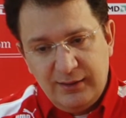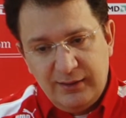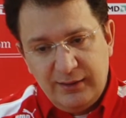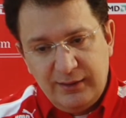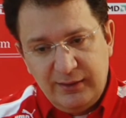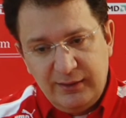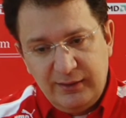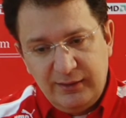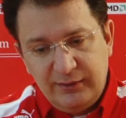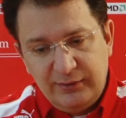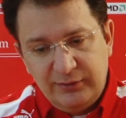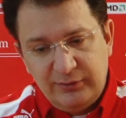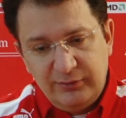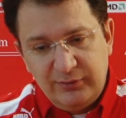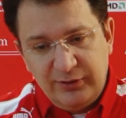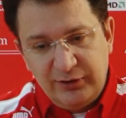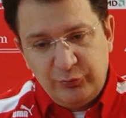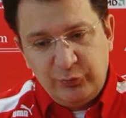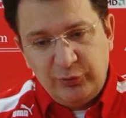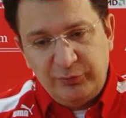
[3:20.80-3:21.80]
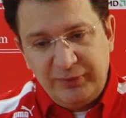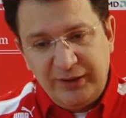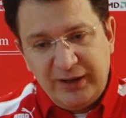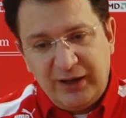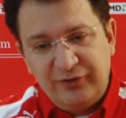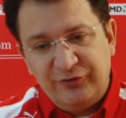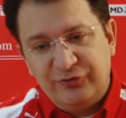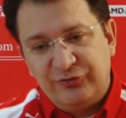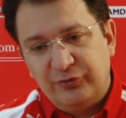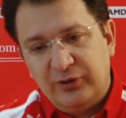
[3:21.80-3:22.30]
It would be
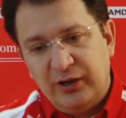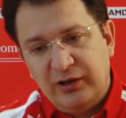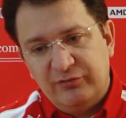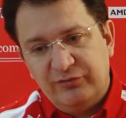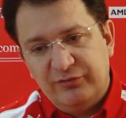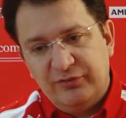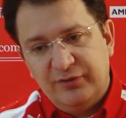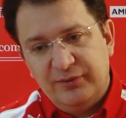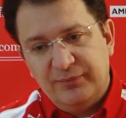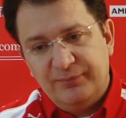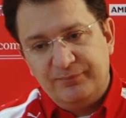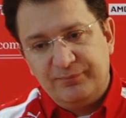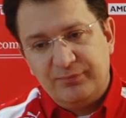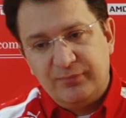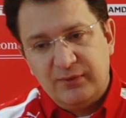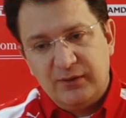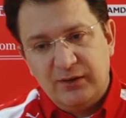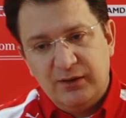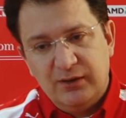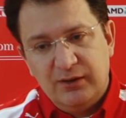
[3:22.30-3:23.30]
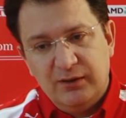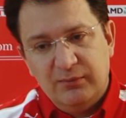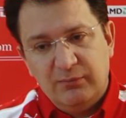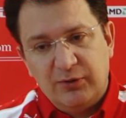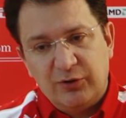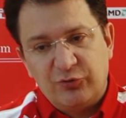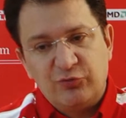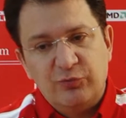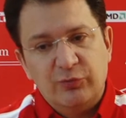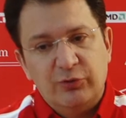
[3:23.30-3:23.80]
nice to have much